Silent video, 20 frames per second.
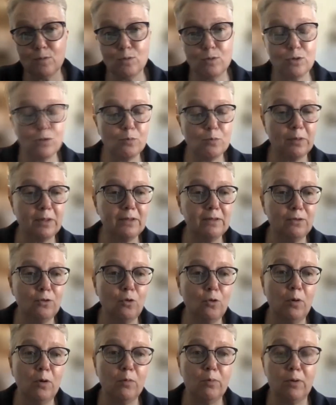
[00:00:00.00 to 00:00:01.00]
with the
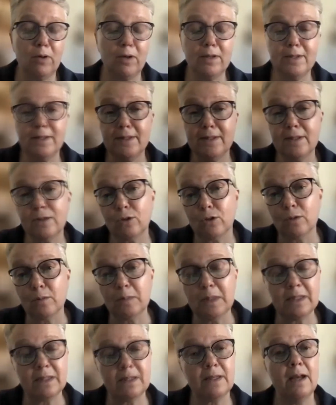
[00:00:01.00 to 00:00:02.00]
Nobel Prize in
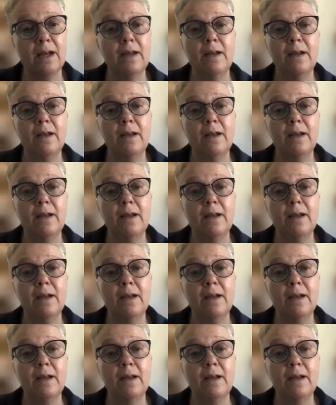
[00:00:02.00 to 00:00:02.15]
Economics,